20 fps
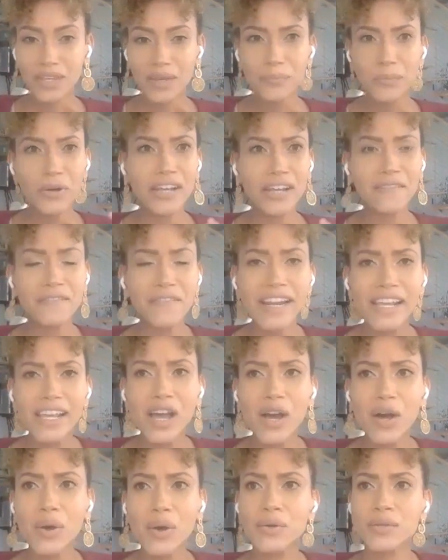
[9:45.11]
putting
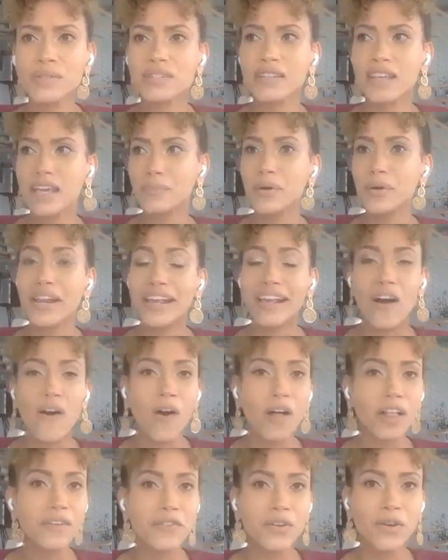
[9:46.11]
videos, putting
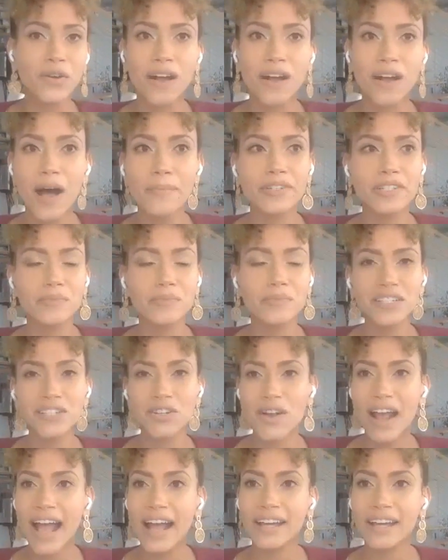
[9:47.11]
all of your accomplishments,
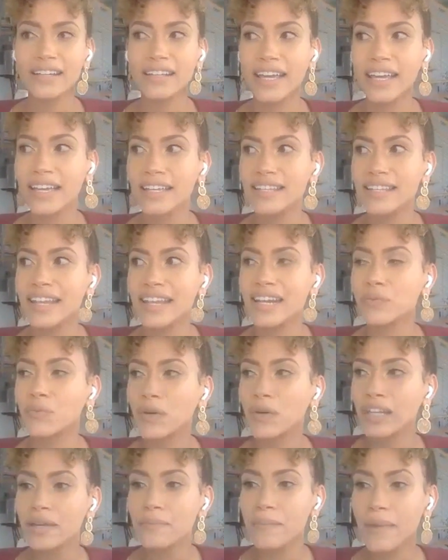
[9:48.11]
your accolades, and it
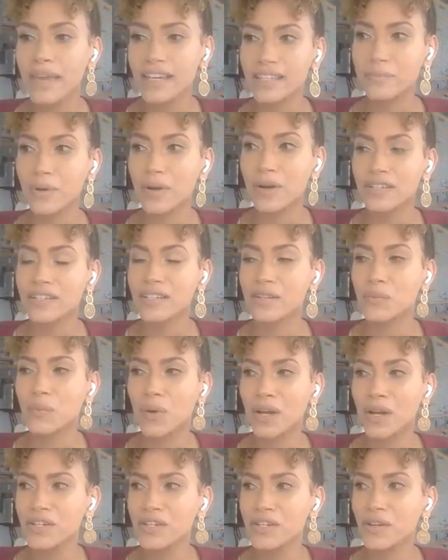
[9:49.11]
really makes a person
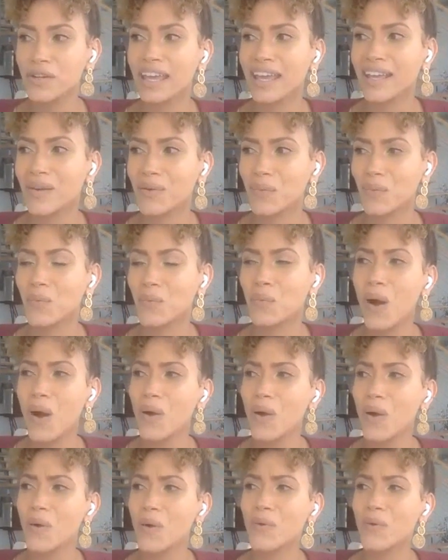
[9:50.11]
wonder, like,
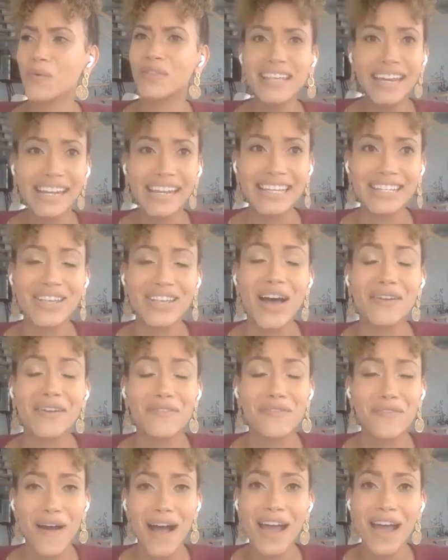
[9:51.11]
whoa, this lady is on
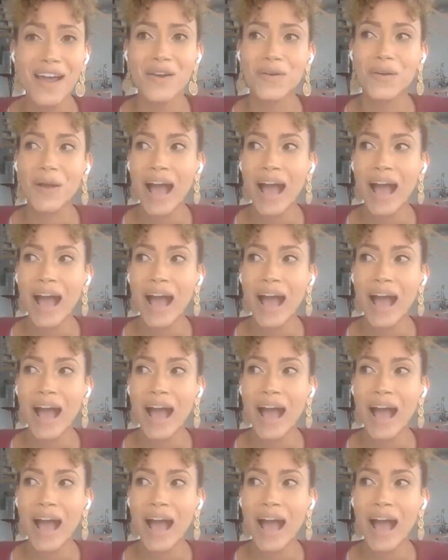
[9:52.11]
fire.